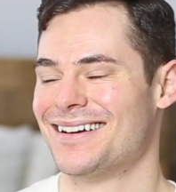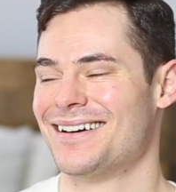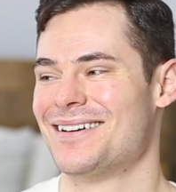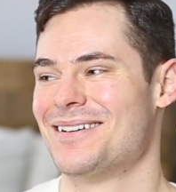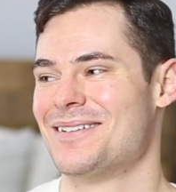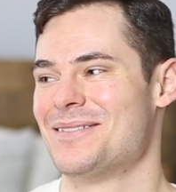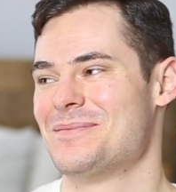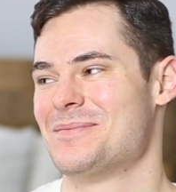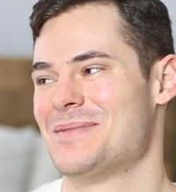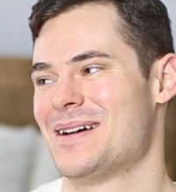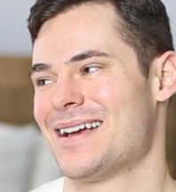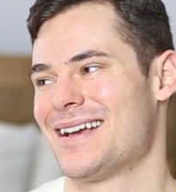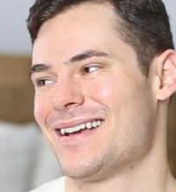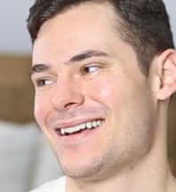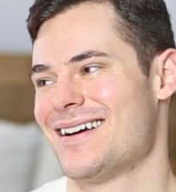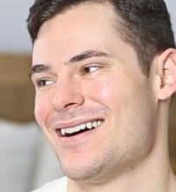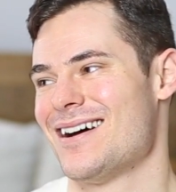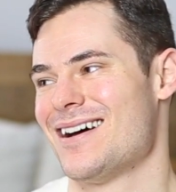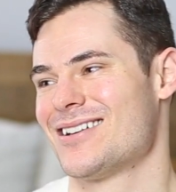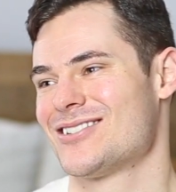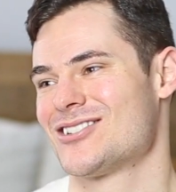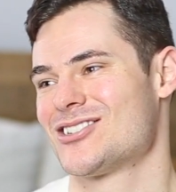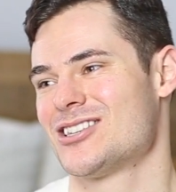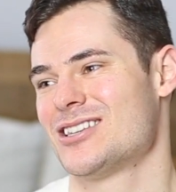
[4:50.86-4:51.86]
Oh my
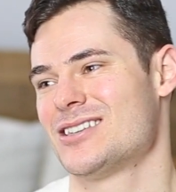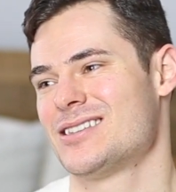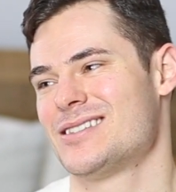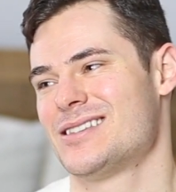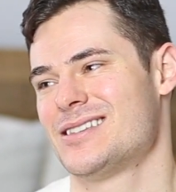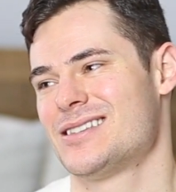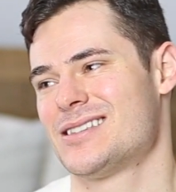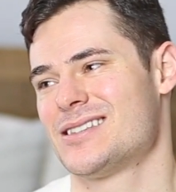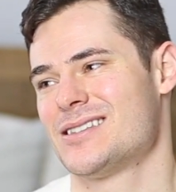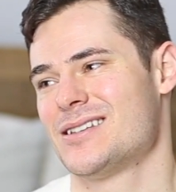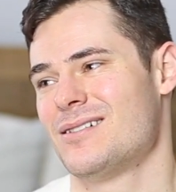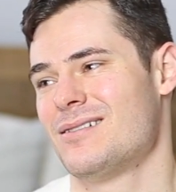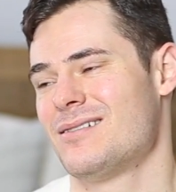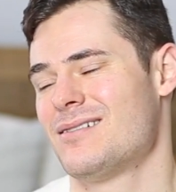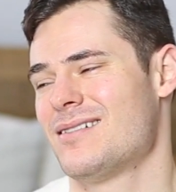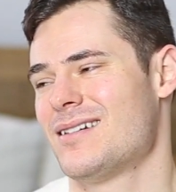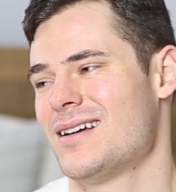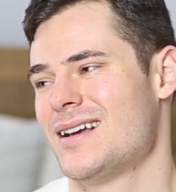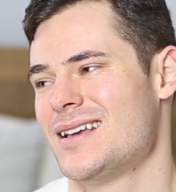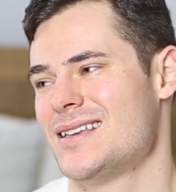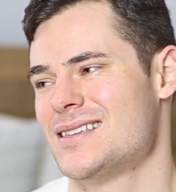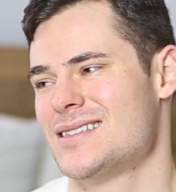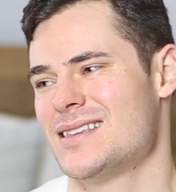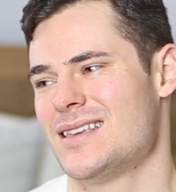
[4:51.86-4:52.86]
gosh, this is so
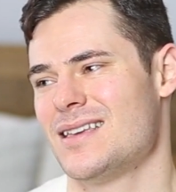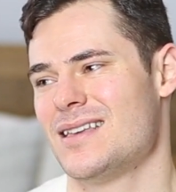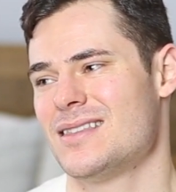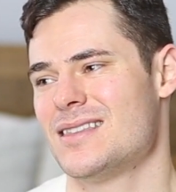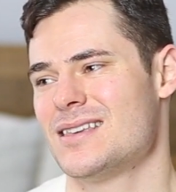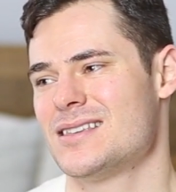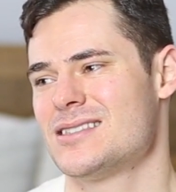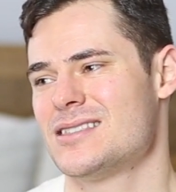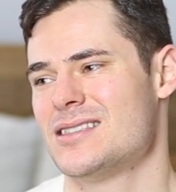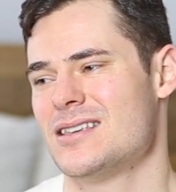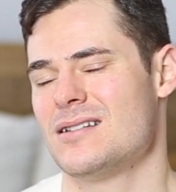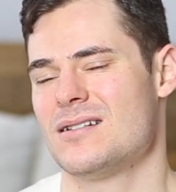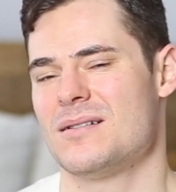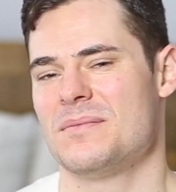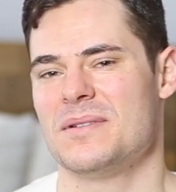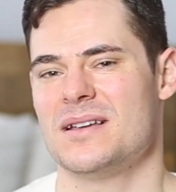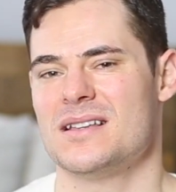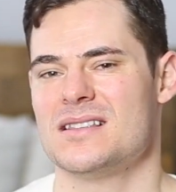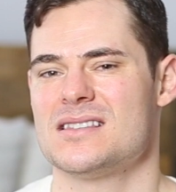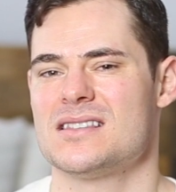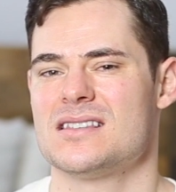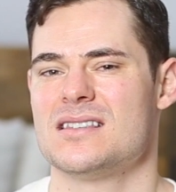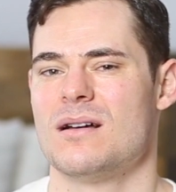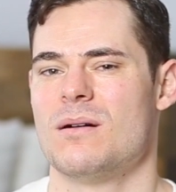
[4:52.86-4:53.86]
crazy. This theater
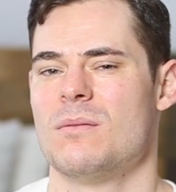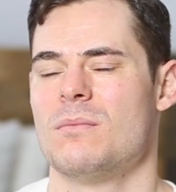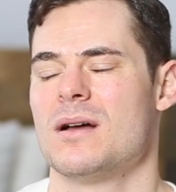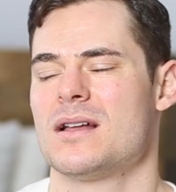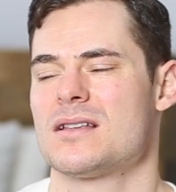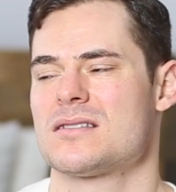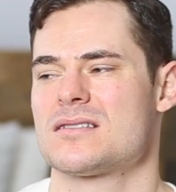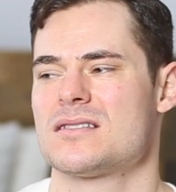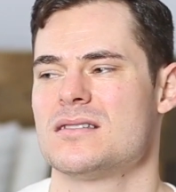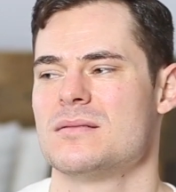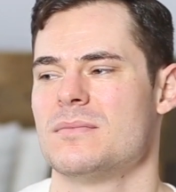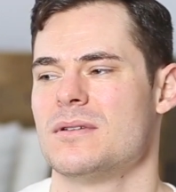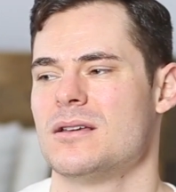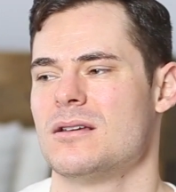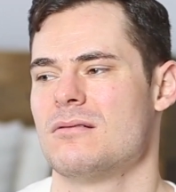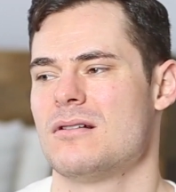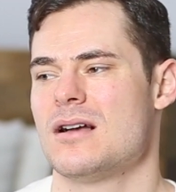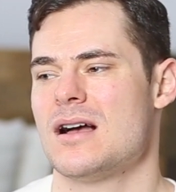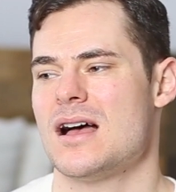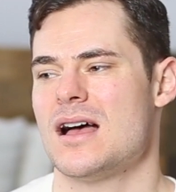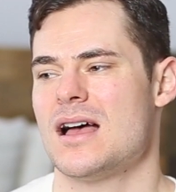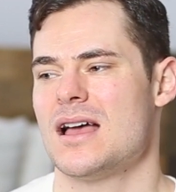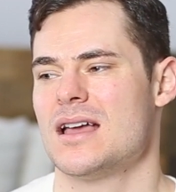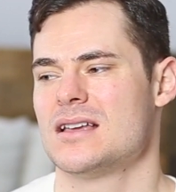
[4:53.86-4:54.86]
means so much to me, you
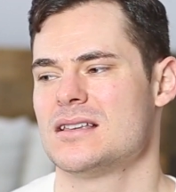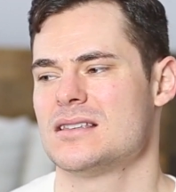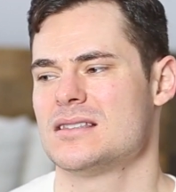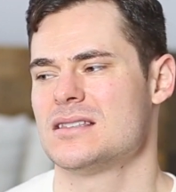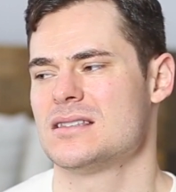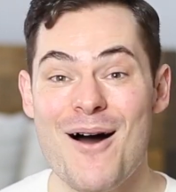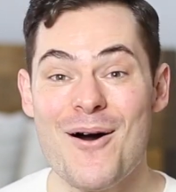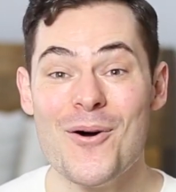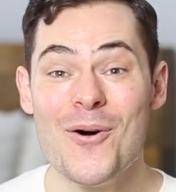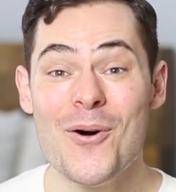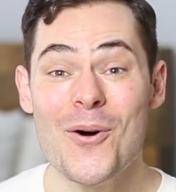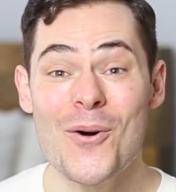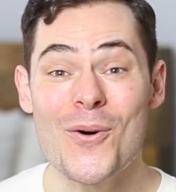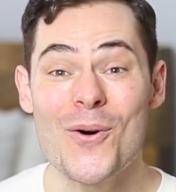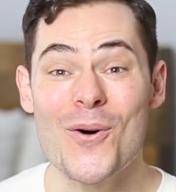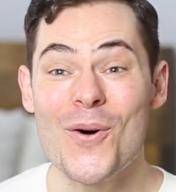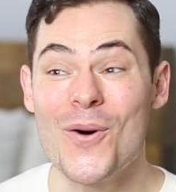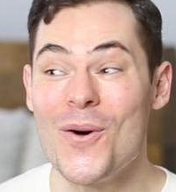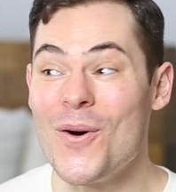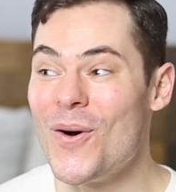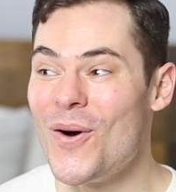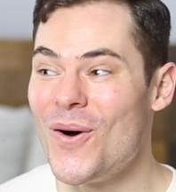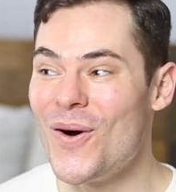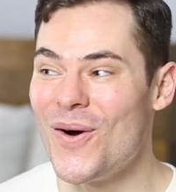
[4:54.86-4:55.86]
guys. Oh,
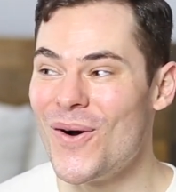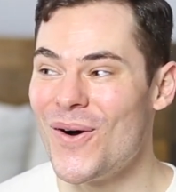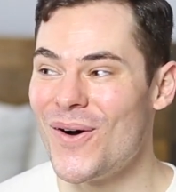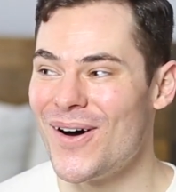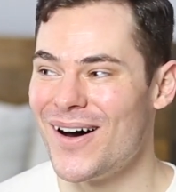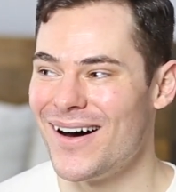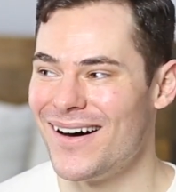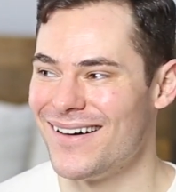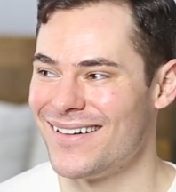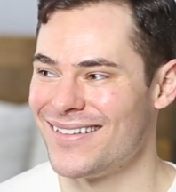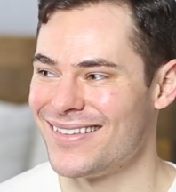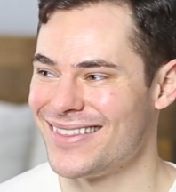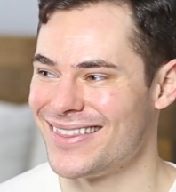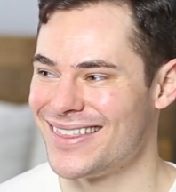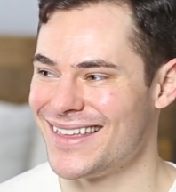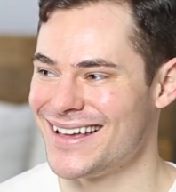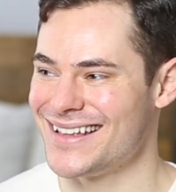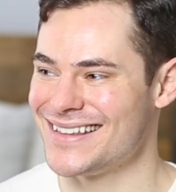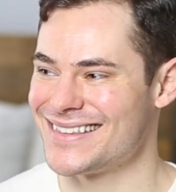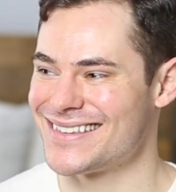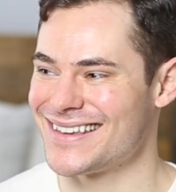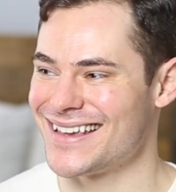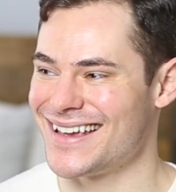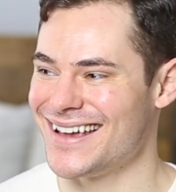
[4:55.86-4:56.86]

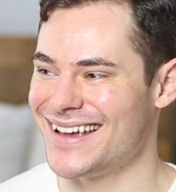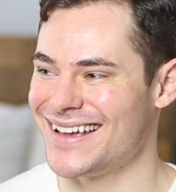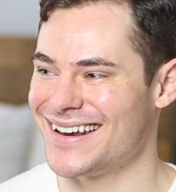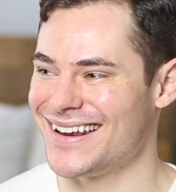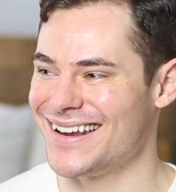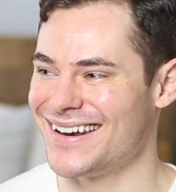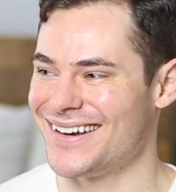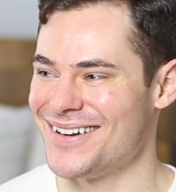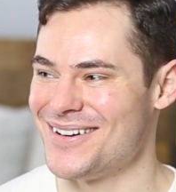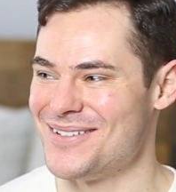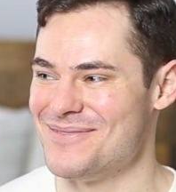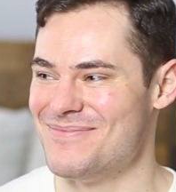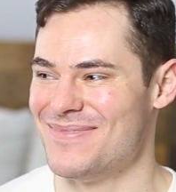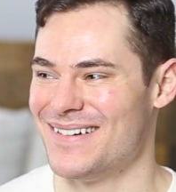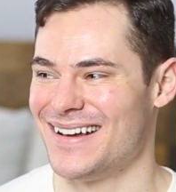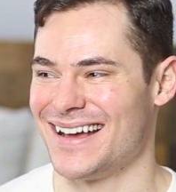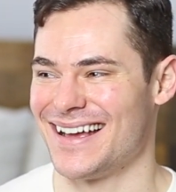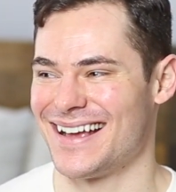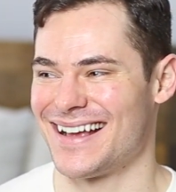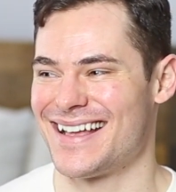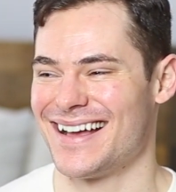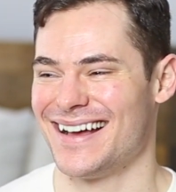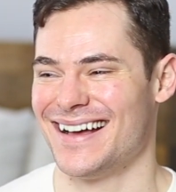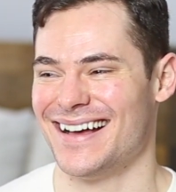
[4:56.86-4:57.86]
they dated? Oh my
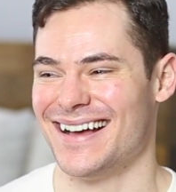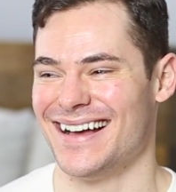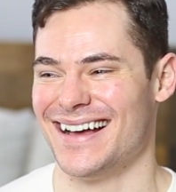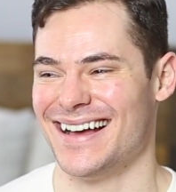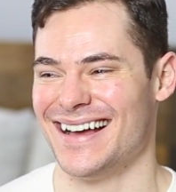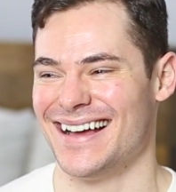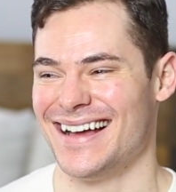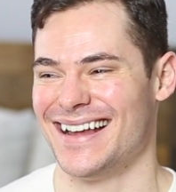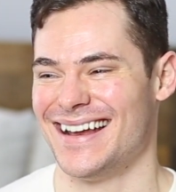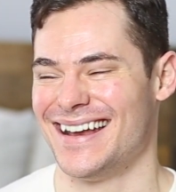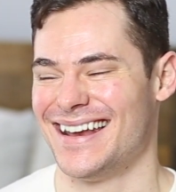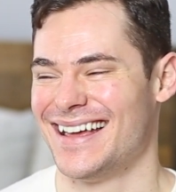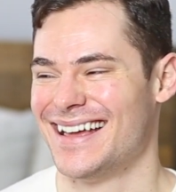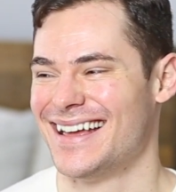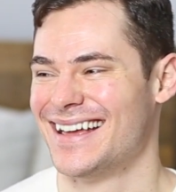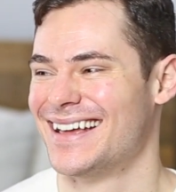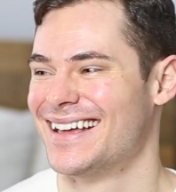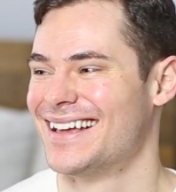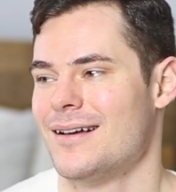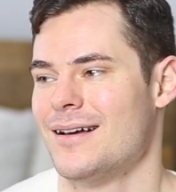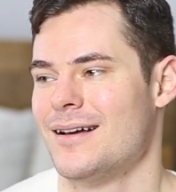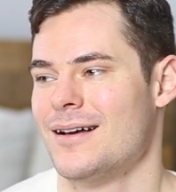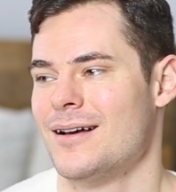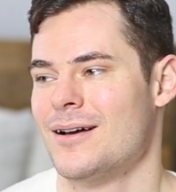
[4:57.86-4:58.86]
god.
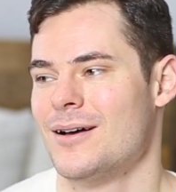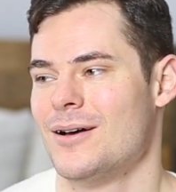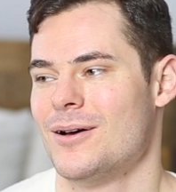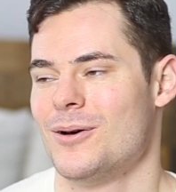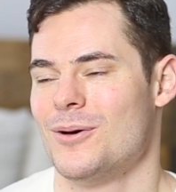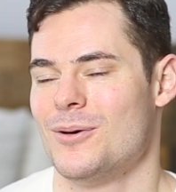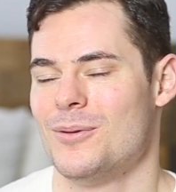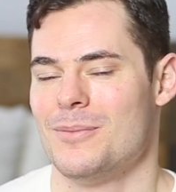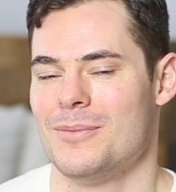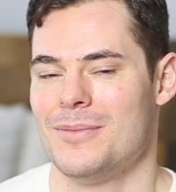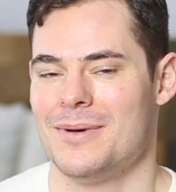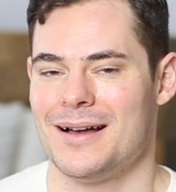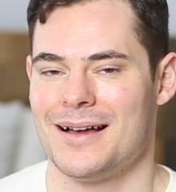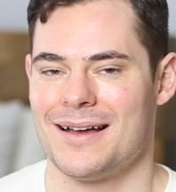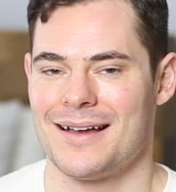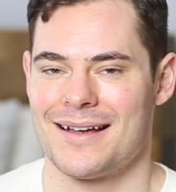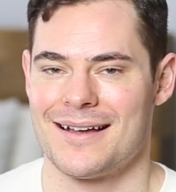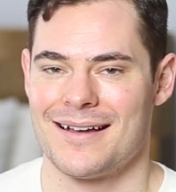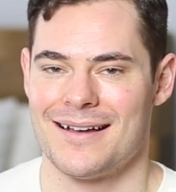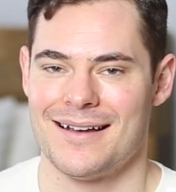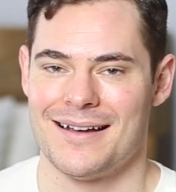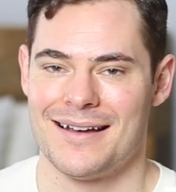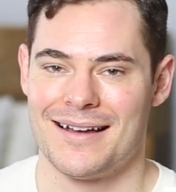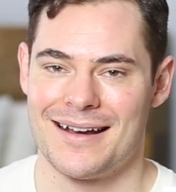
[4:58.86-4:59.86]
Oh my
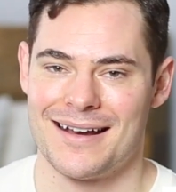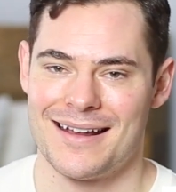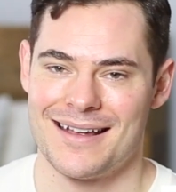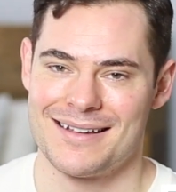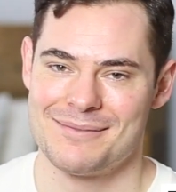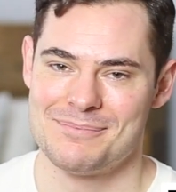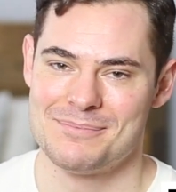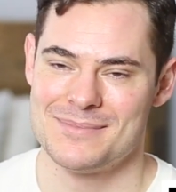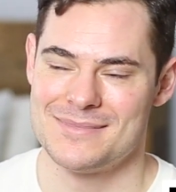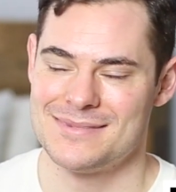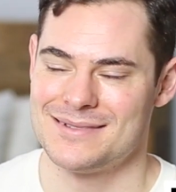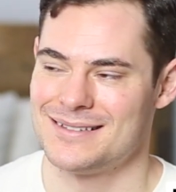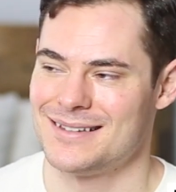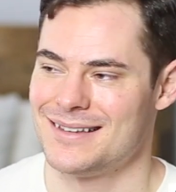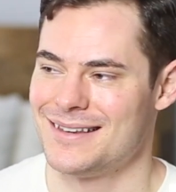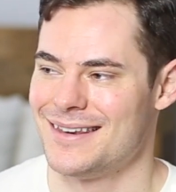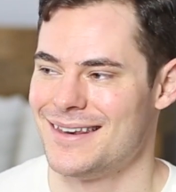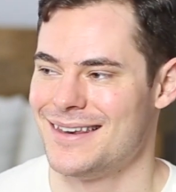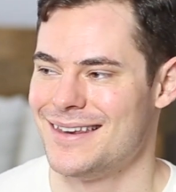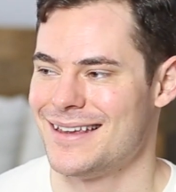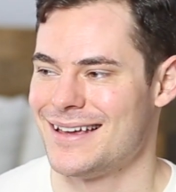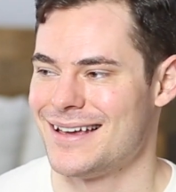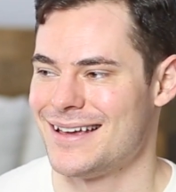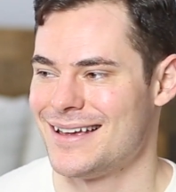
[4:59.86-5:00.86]
god,
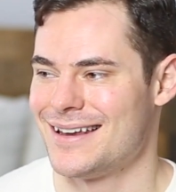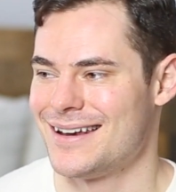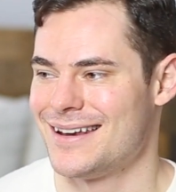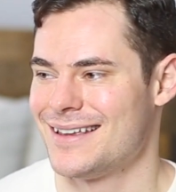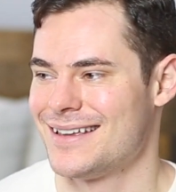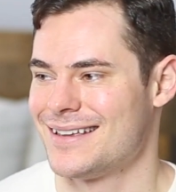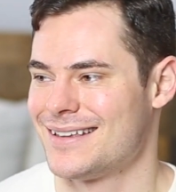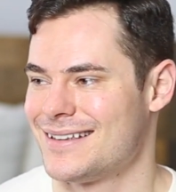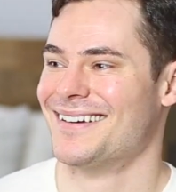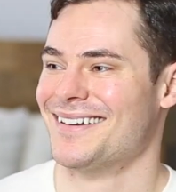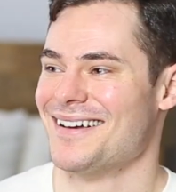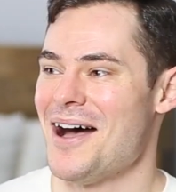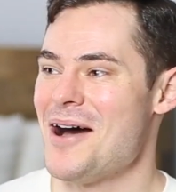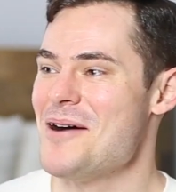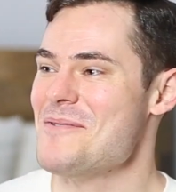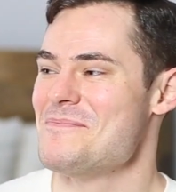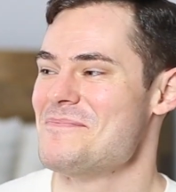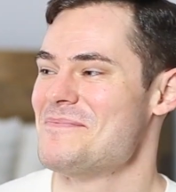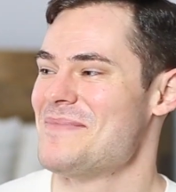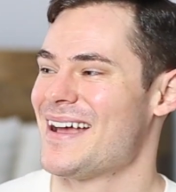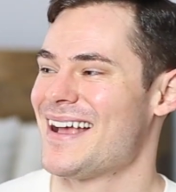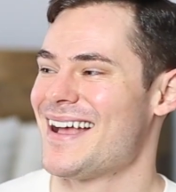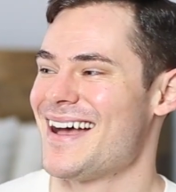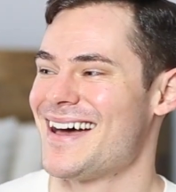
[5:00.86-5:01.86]
I'm dead.
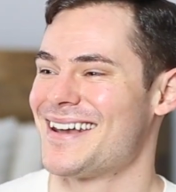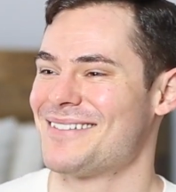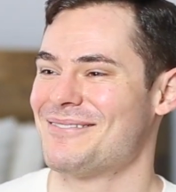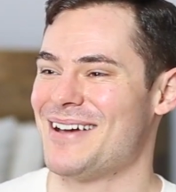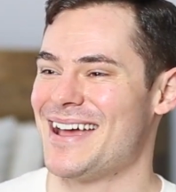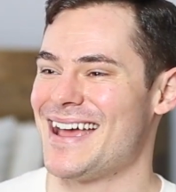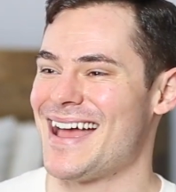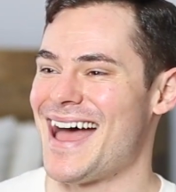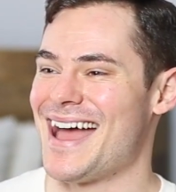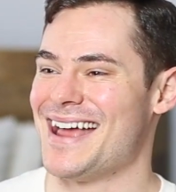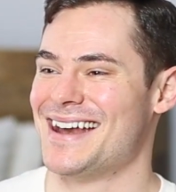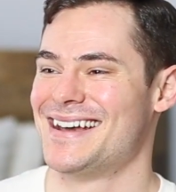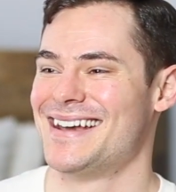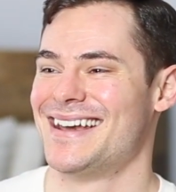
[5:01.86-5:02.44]
Oh my god, wait.